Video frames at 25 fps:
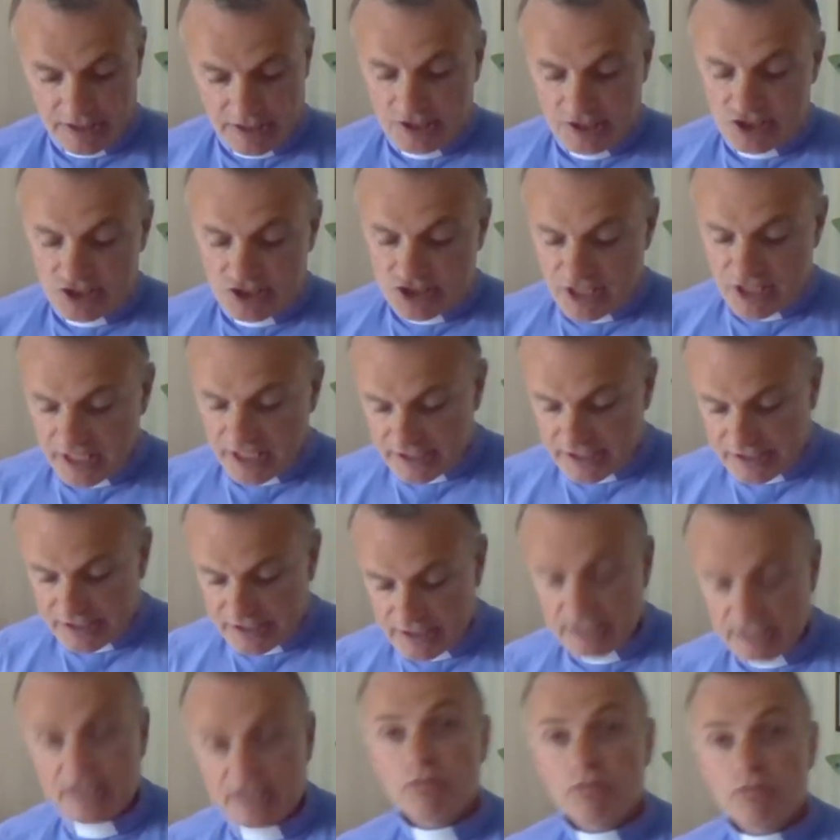
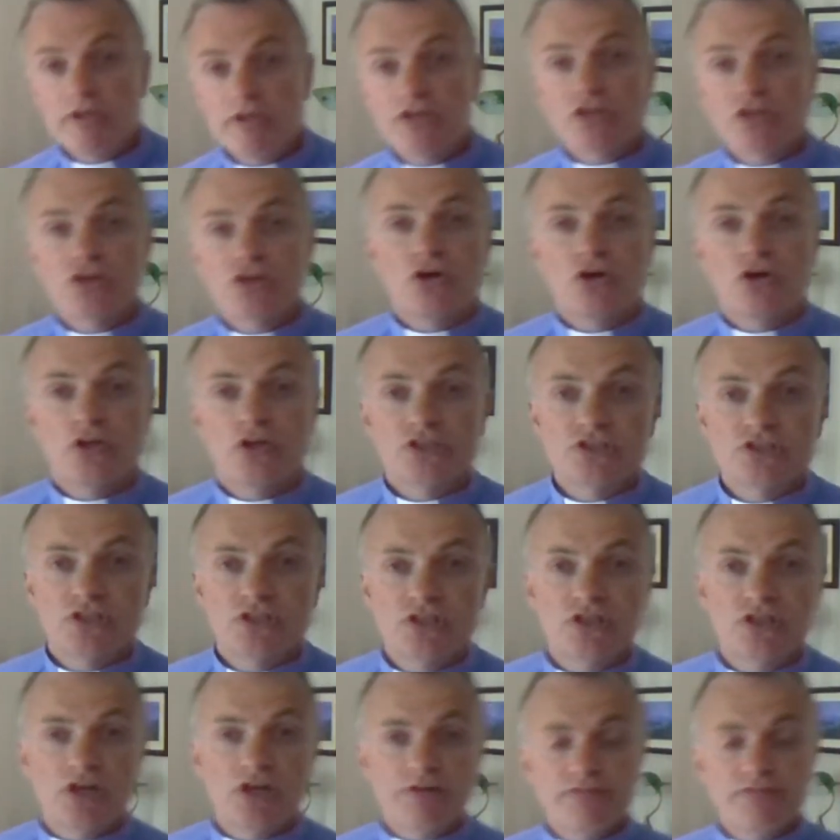Secondly, we are called to
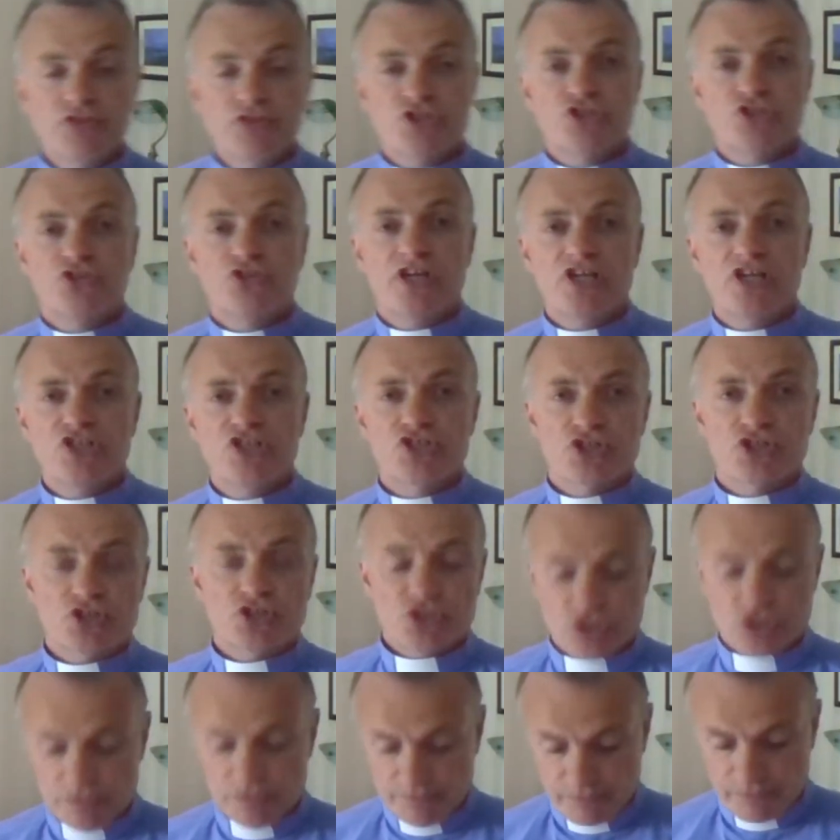love strangers.